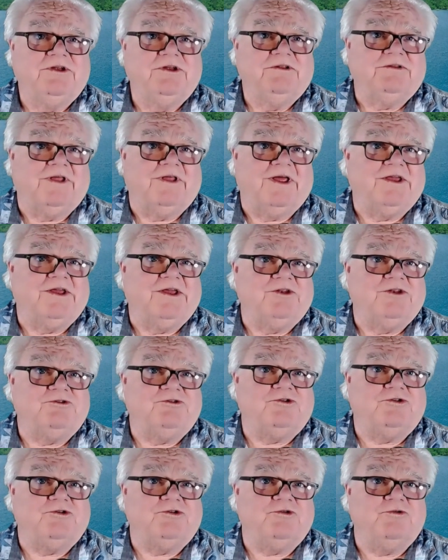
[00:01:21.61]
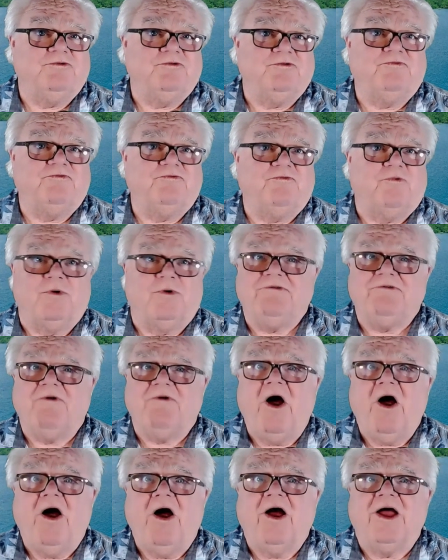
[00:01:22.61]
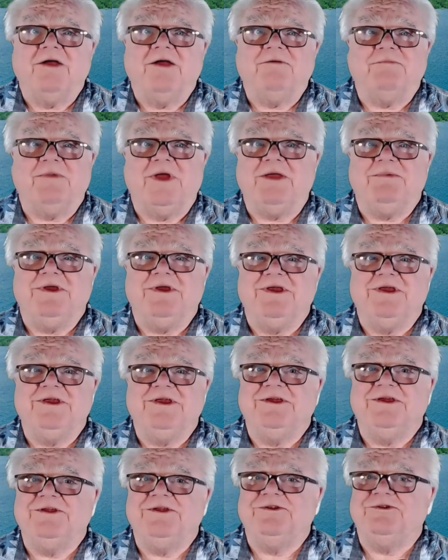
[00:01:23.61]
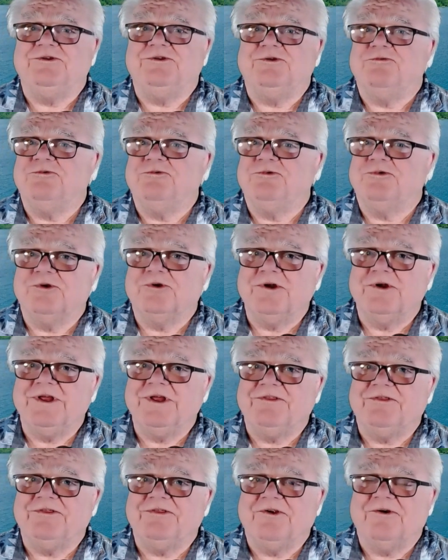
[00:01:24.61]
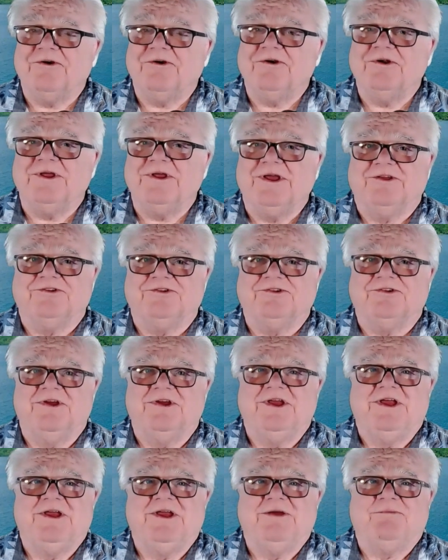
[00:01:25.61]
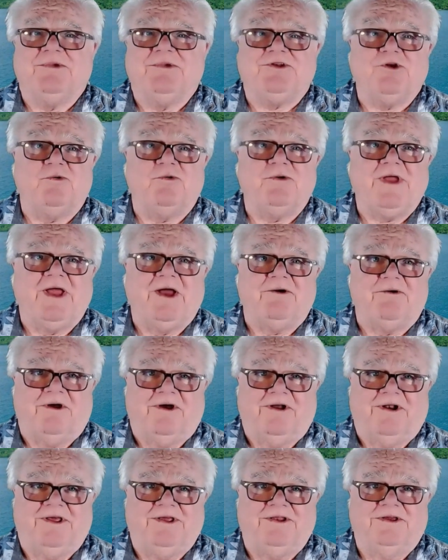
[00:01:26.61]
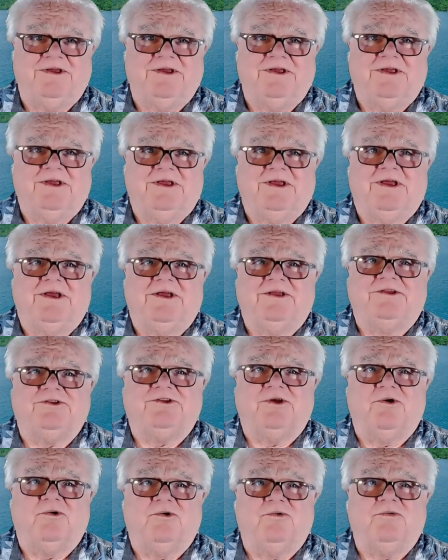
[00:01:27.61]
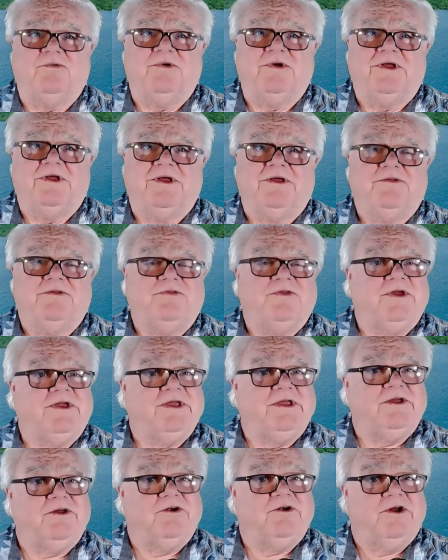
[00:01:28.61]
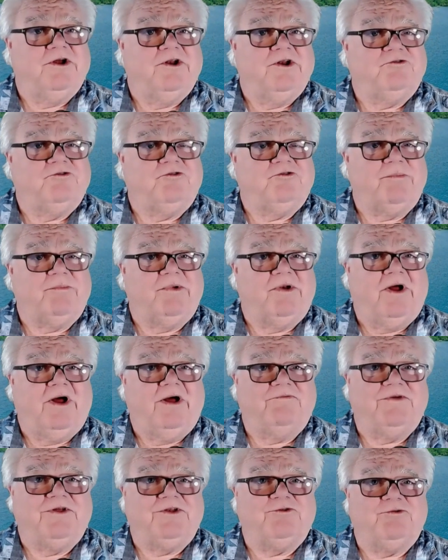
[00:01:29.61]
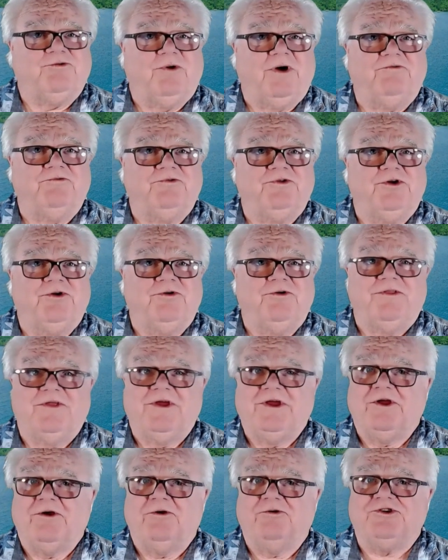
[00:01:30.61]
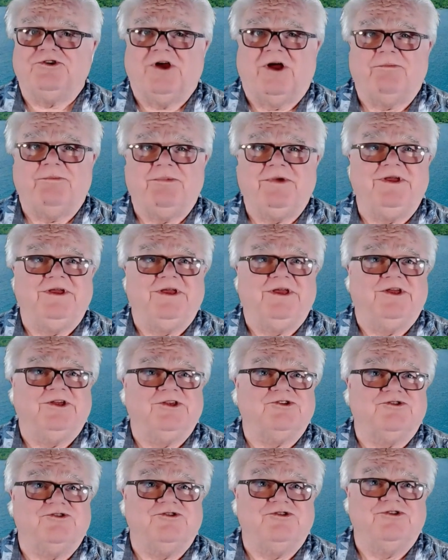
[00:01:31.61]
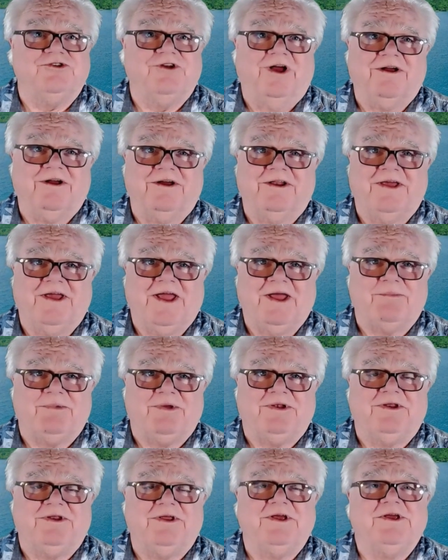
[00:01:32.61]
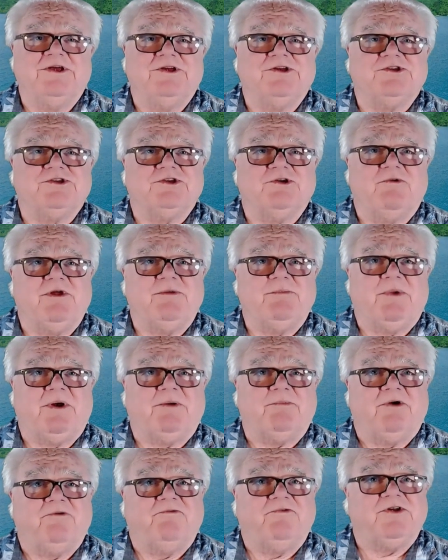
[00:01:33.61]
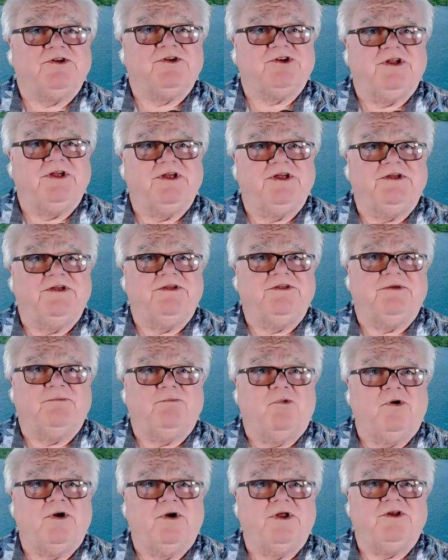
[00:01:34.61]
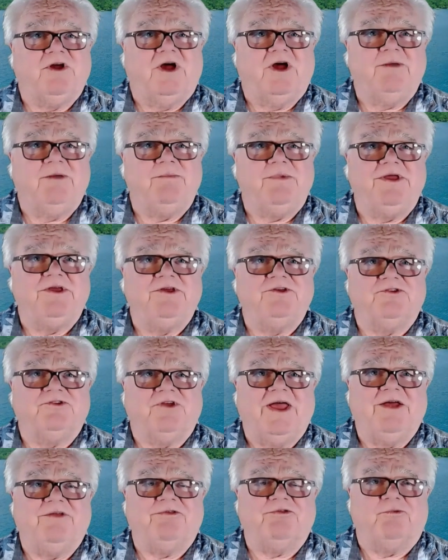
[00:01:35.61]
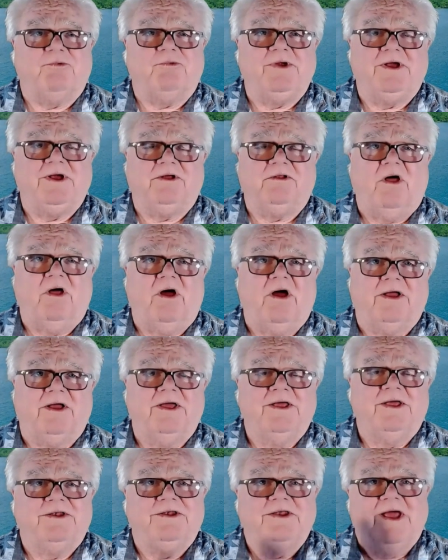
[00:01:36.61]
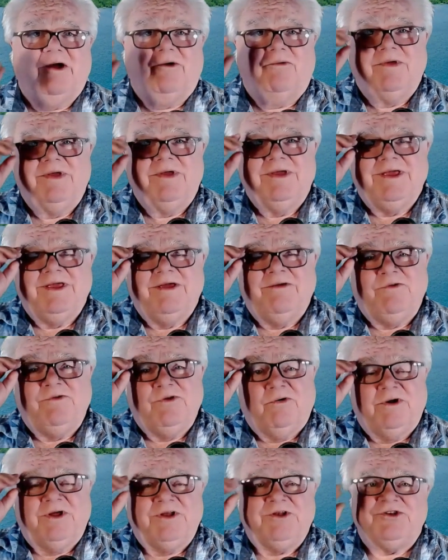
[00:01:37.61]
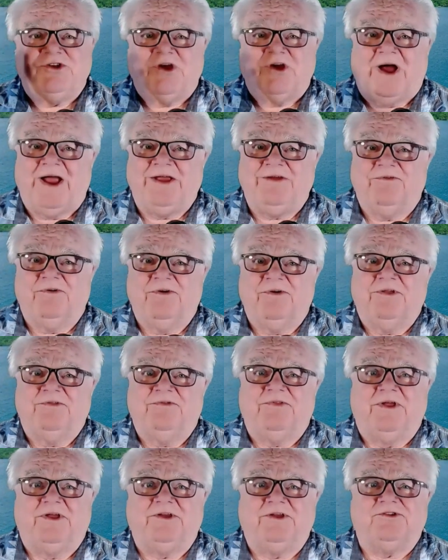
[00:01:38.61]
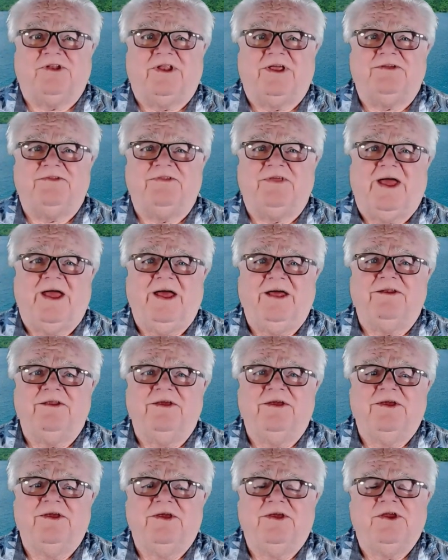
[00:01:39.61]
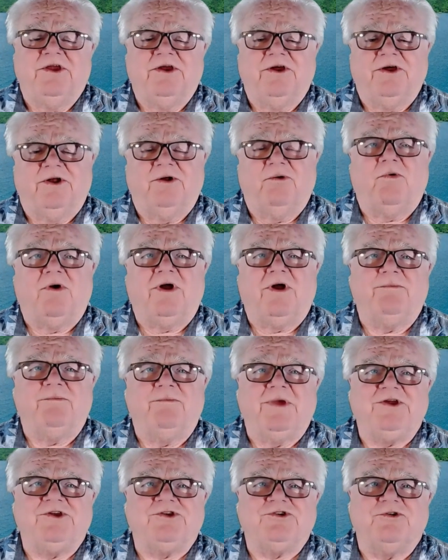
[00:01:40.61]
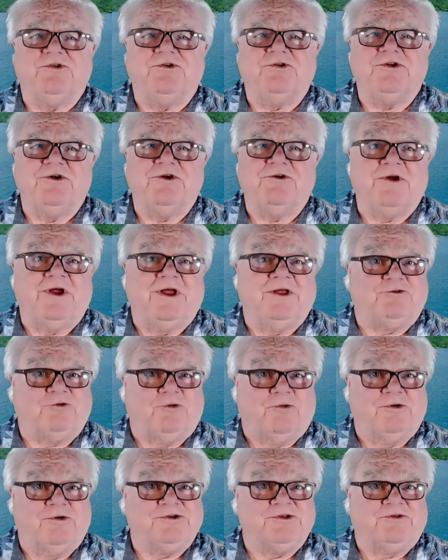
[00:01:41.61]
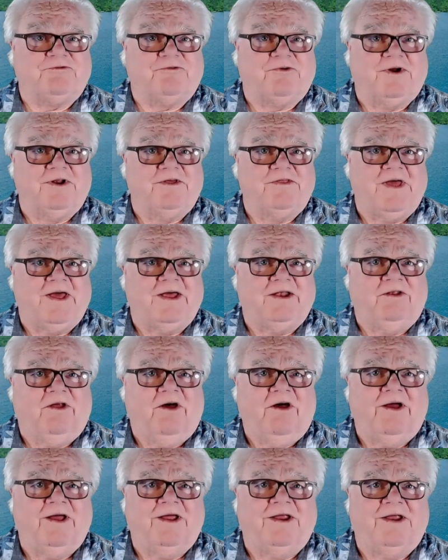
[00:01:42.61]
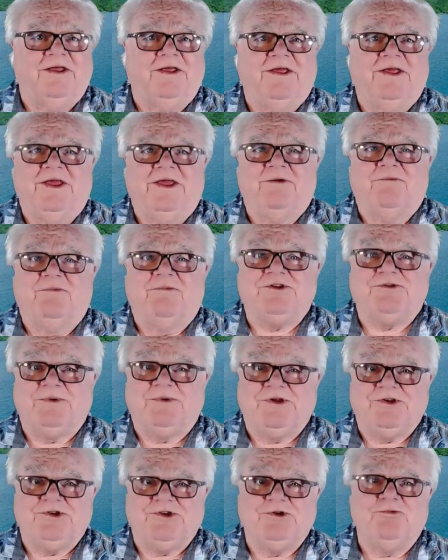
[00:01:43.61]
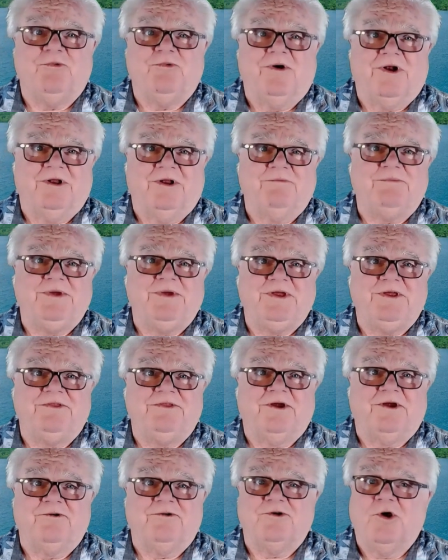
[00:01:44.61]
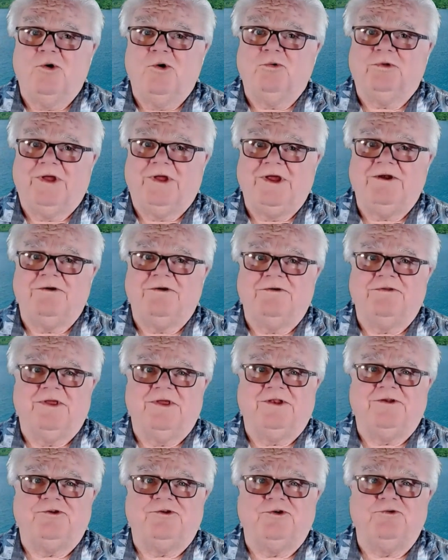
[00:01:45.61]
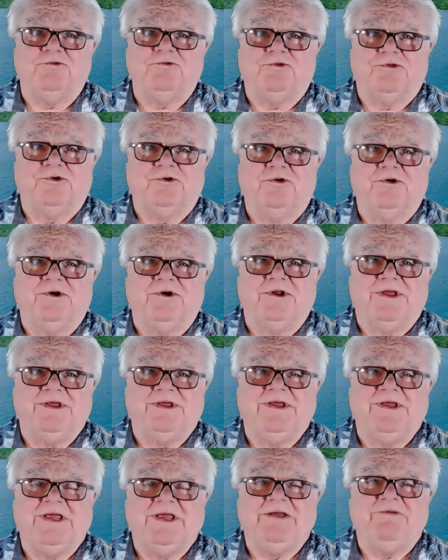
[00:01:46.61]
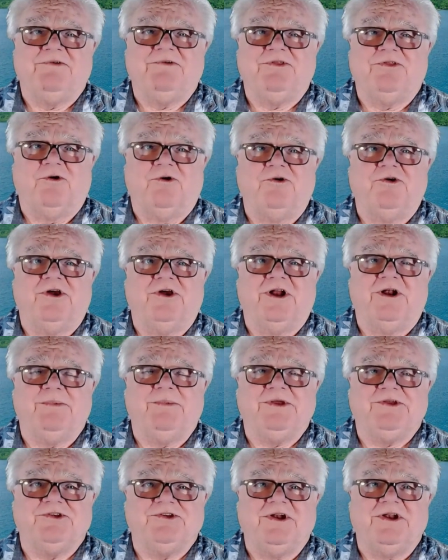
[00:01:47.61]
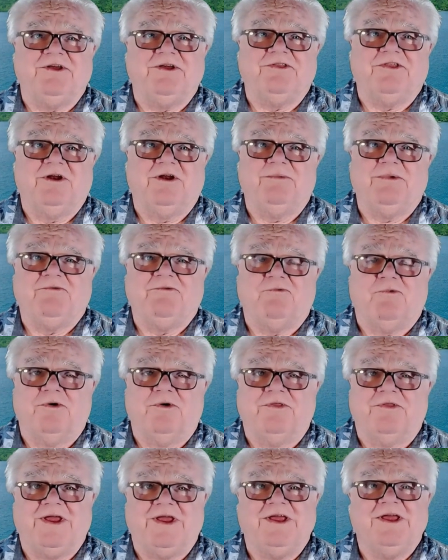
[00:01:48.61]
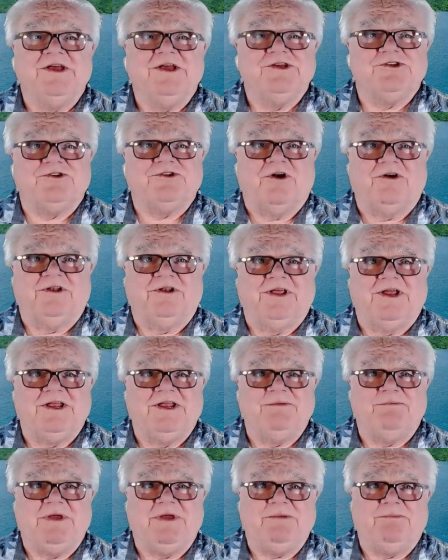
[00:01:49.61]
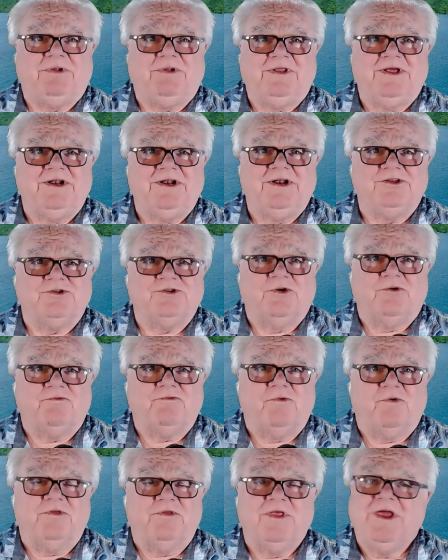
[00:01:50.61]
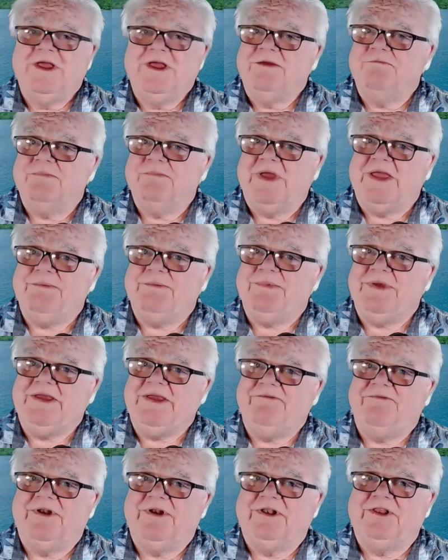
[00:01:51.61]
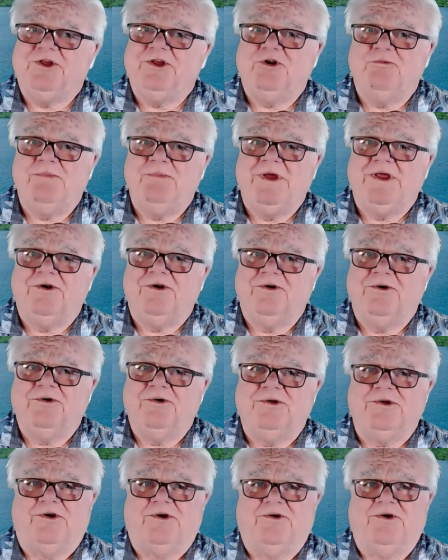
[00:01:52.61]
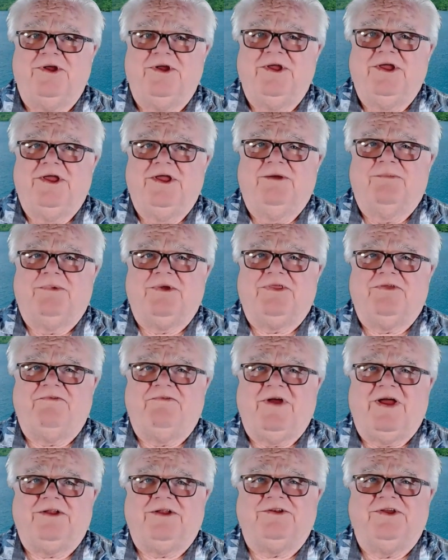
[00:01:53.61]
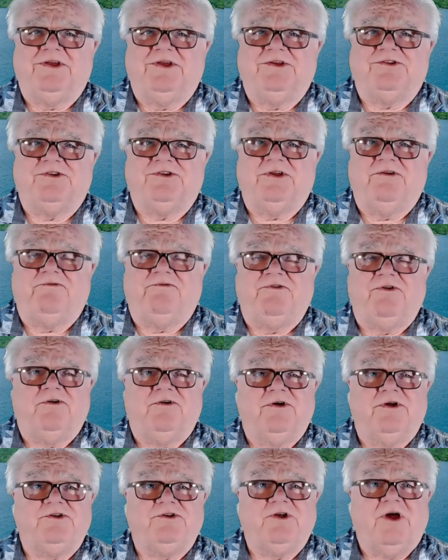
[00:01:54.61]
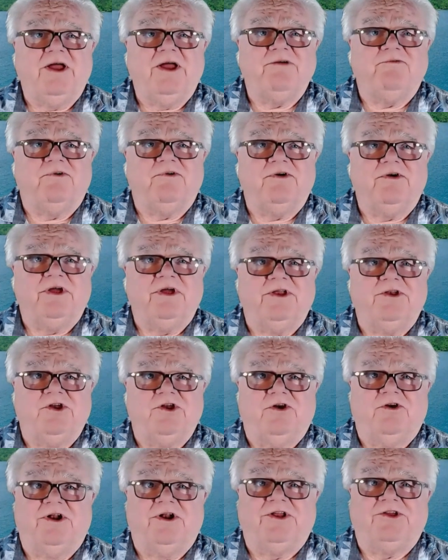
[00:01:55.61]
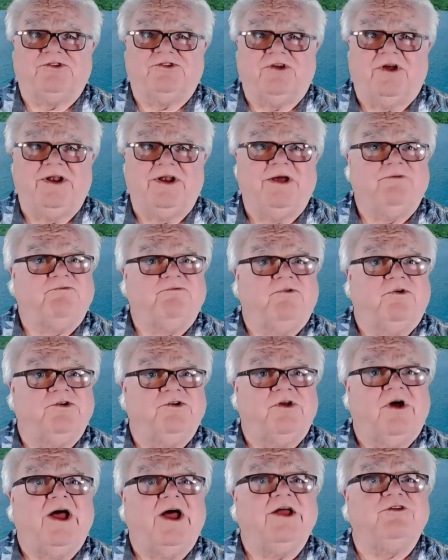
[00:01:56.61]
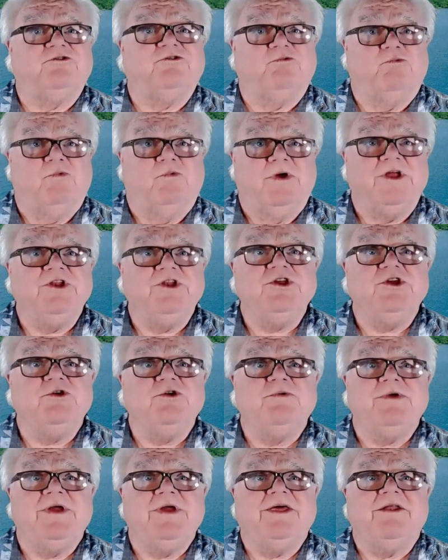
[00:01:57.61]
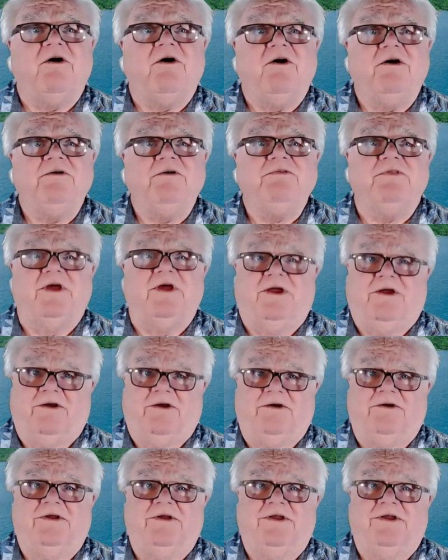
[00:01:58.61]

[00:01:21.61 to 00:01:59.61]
like at 2:45, maybe 2:30 at the earliest, but don't count on it. So thinking you're going to drop it off at 12 noon and then go shopping is not going to happen. So remember, officially the boarding time is at 3 o'clock. Now, if you're a diver and things like that, you're going to want to make sure you're towards the front of that line, which means you want to be there no later than 2:30, even though you're going to be sitting there before they start letting people in and so forth, maybe even a little bit earlier. But the fact is, if you're a diver and you're going to sign up for dives when you get on there,